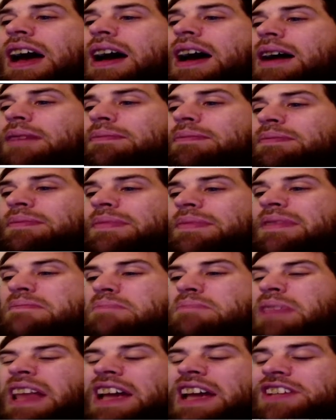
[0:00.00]

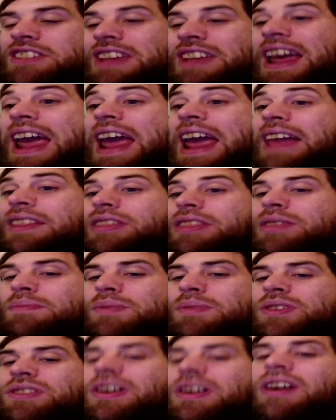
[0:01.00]
plus
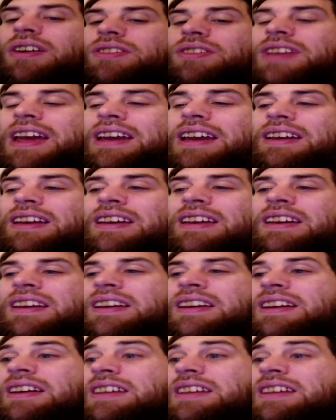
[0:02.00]
anthem style deck.